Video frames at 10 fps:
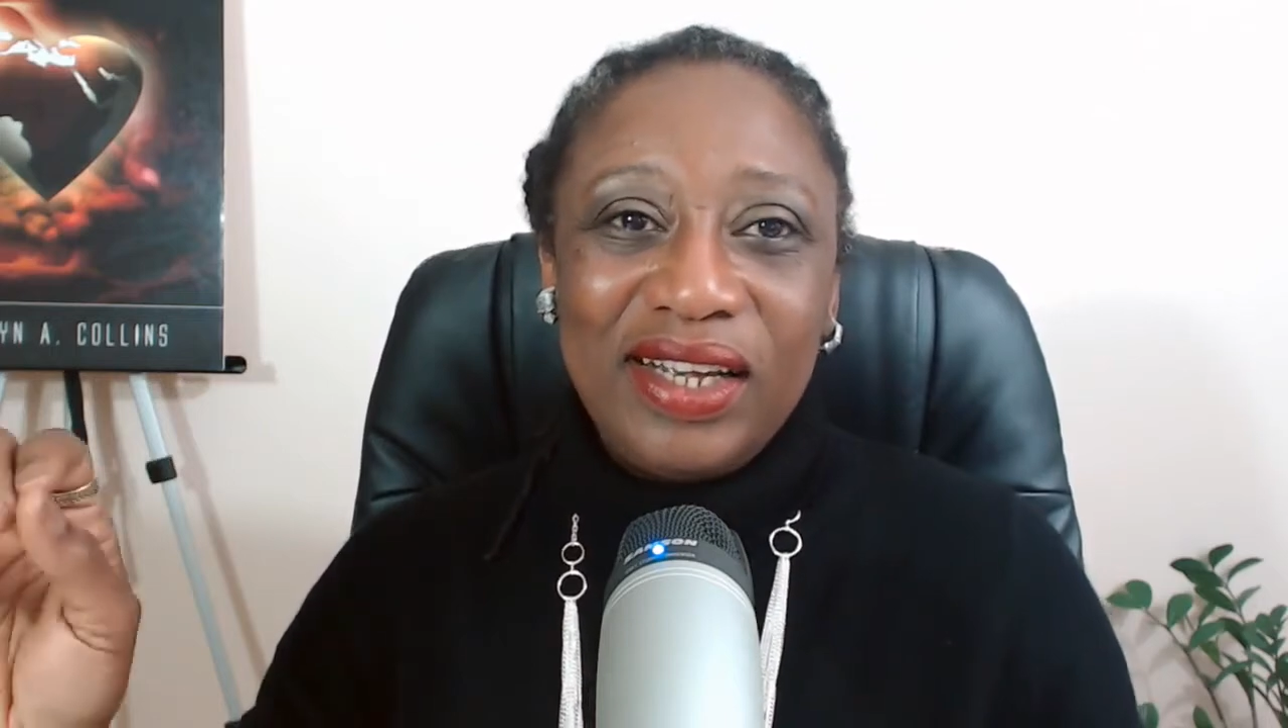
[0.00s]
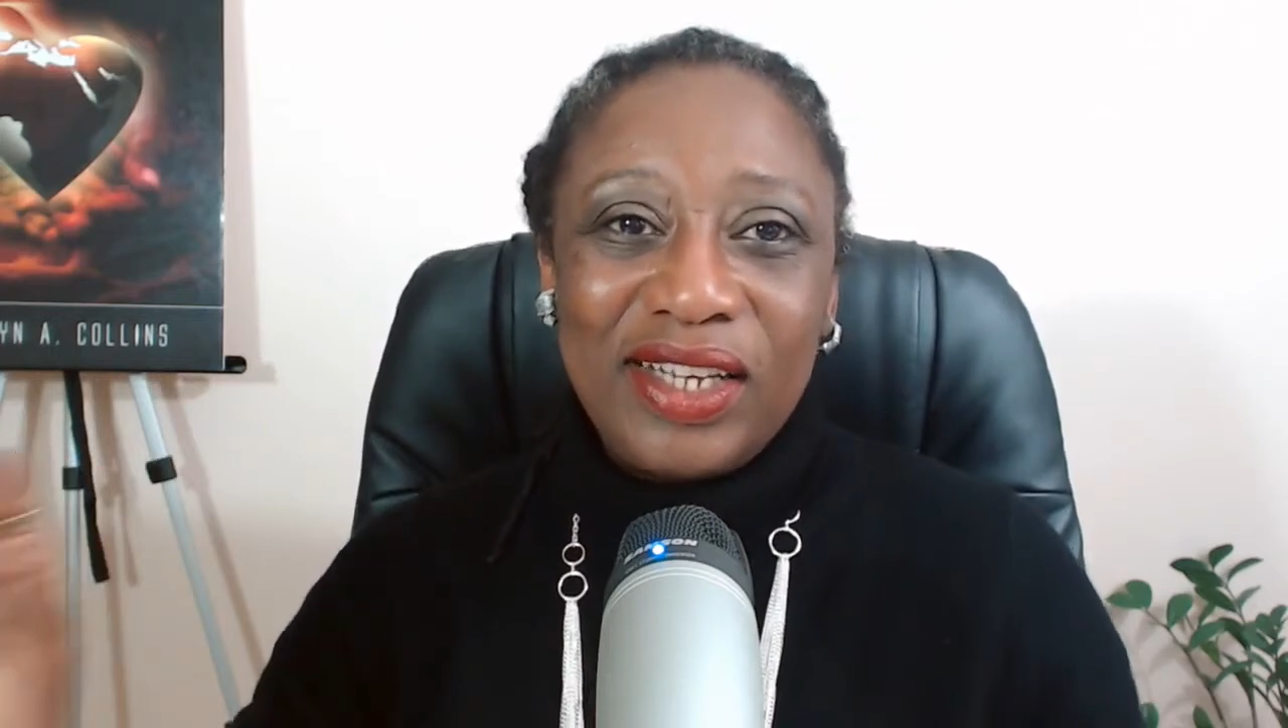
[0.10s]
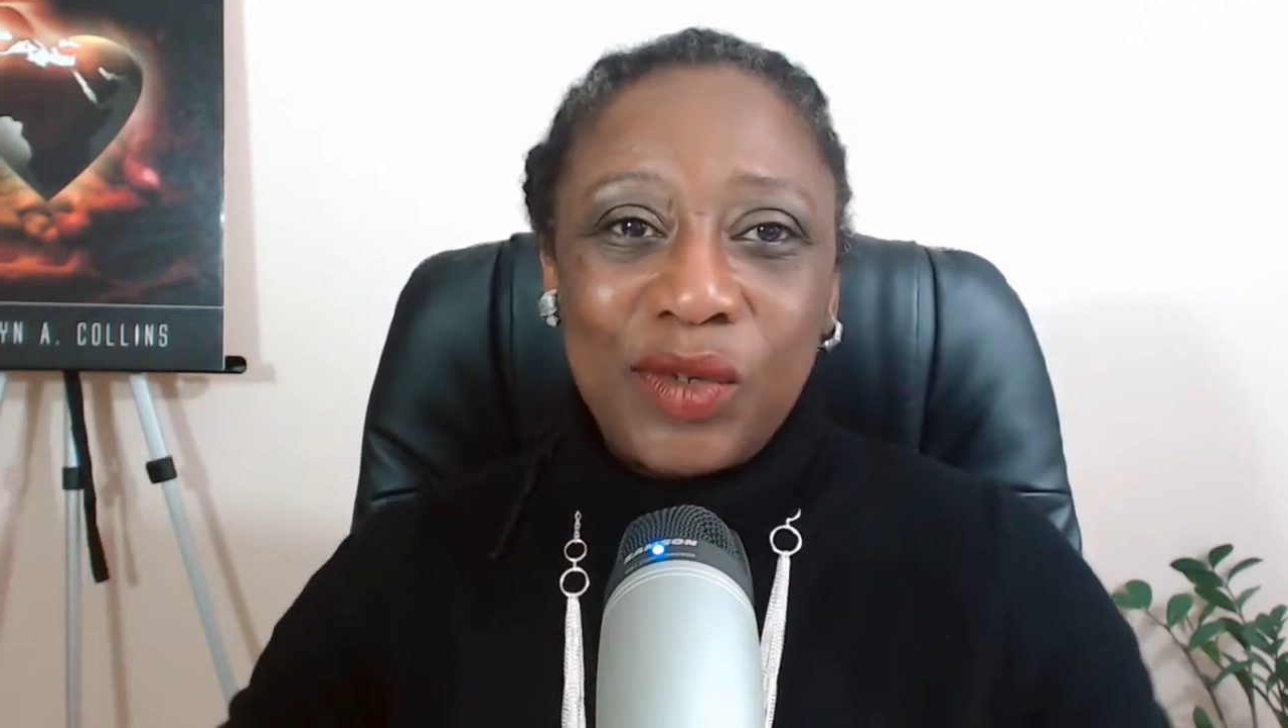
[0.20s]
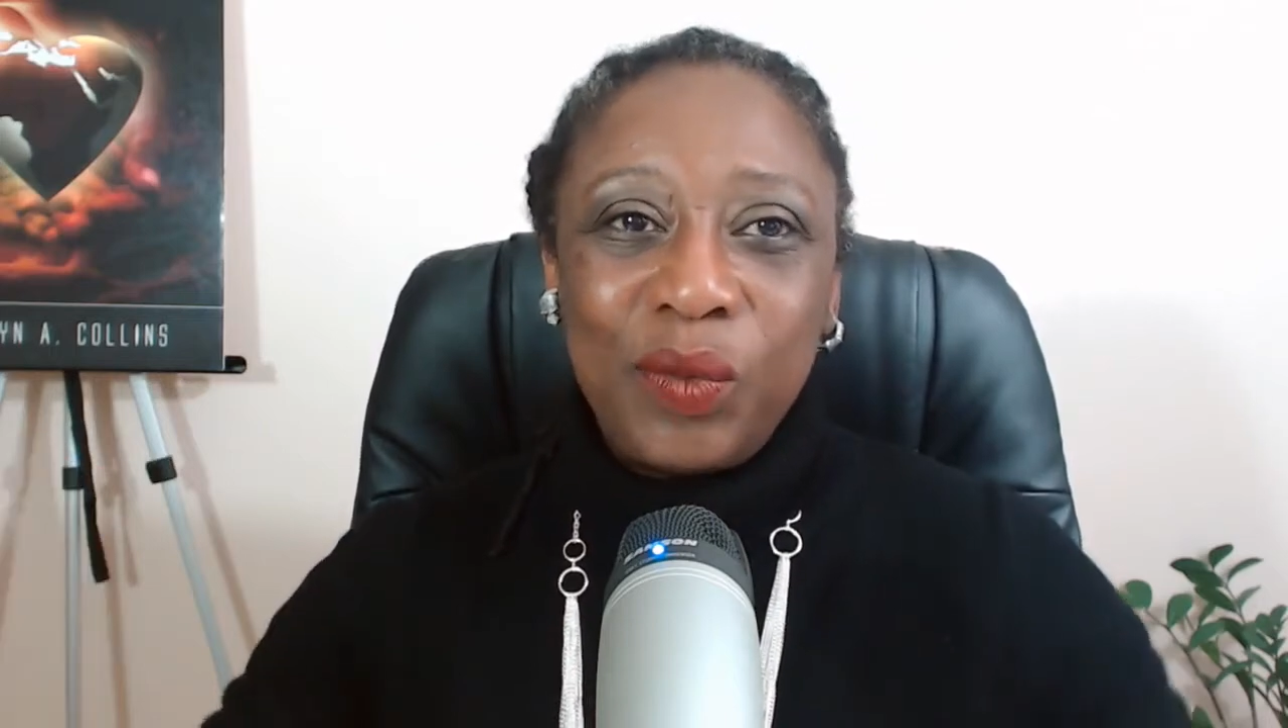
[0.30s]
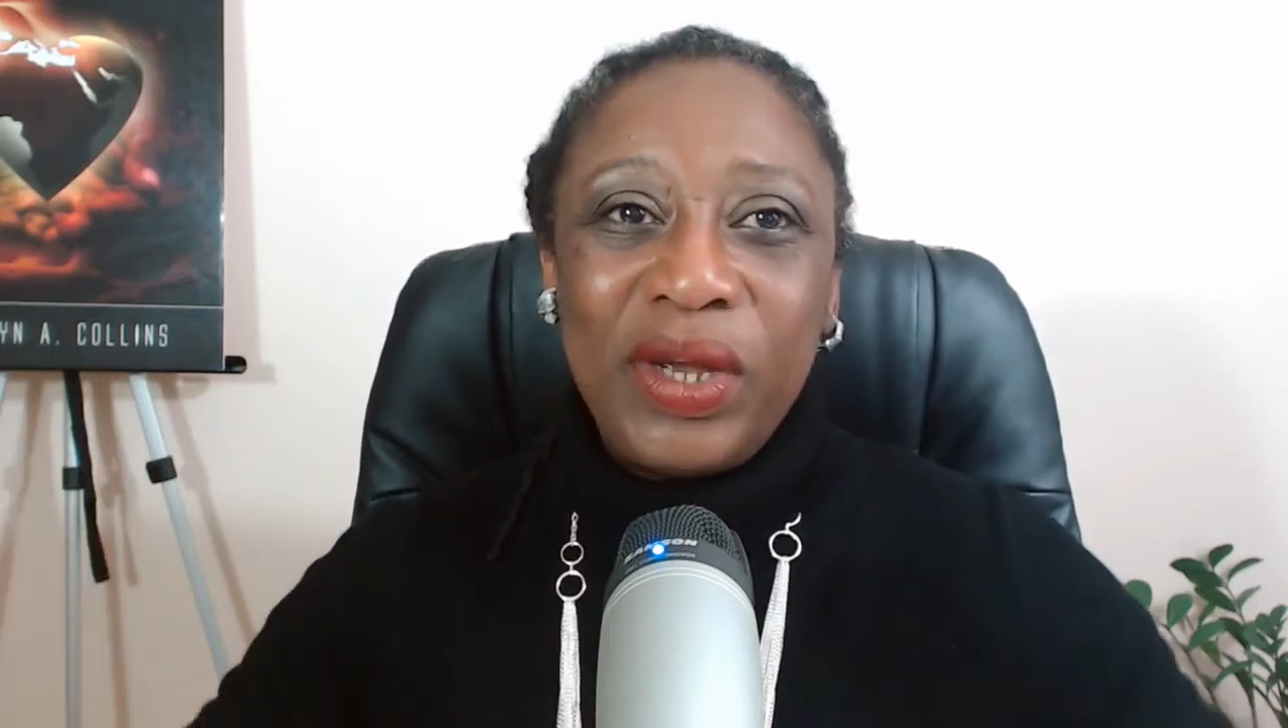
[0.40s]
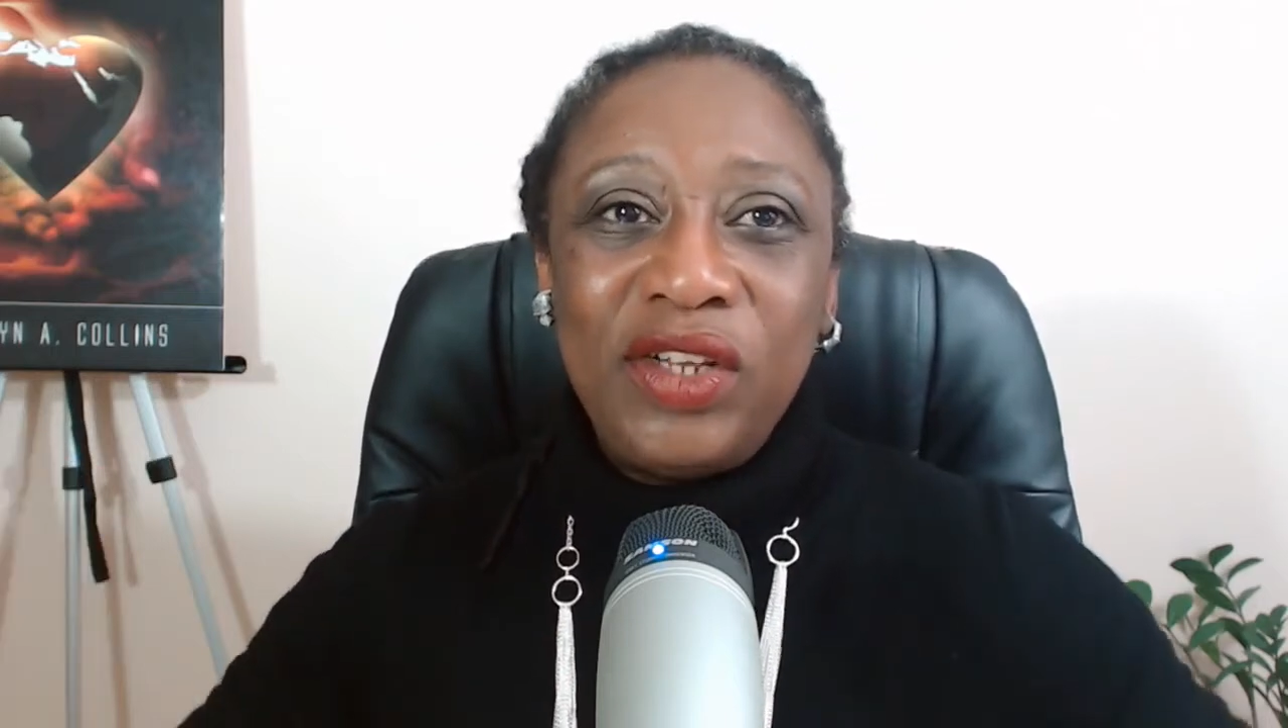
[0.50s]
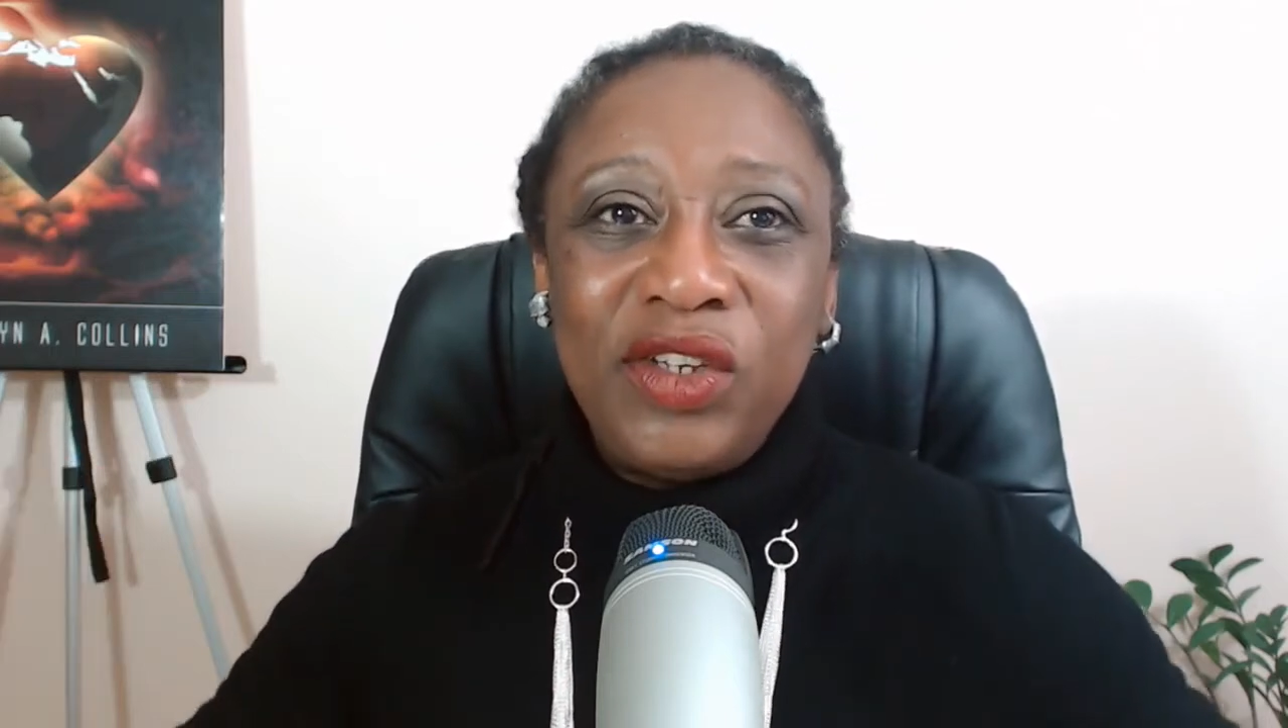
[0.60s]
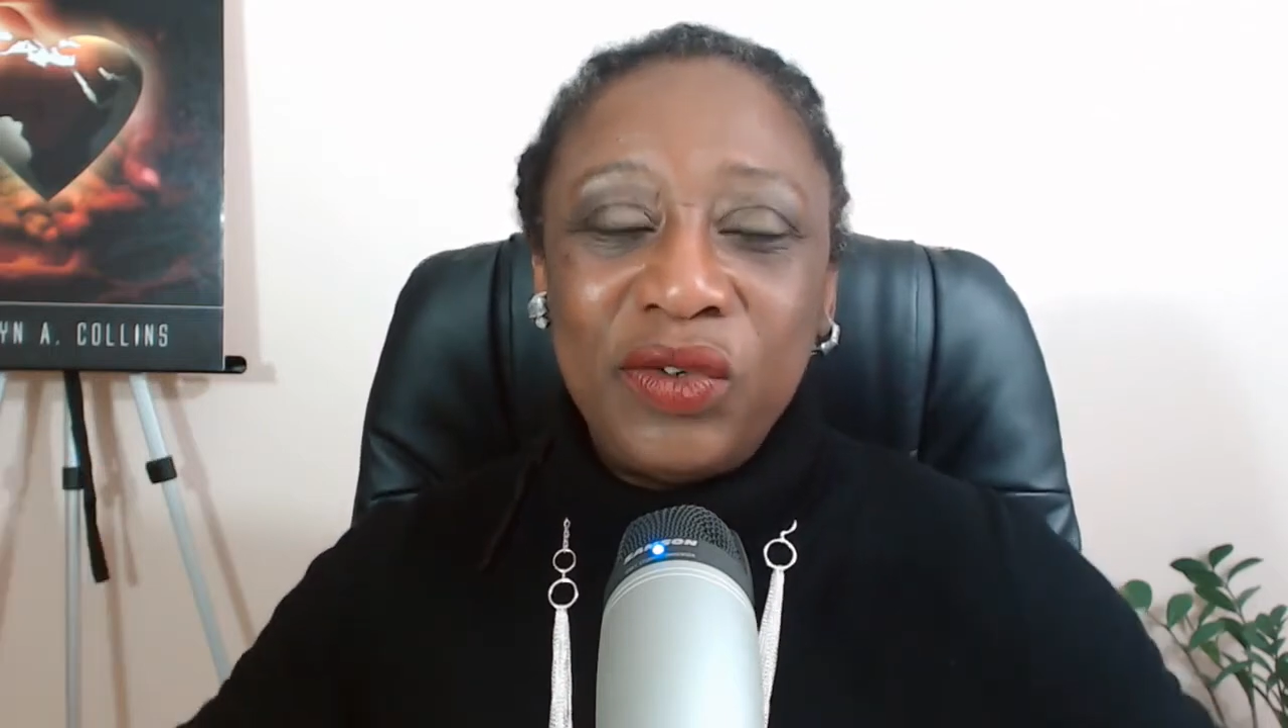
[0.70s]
is when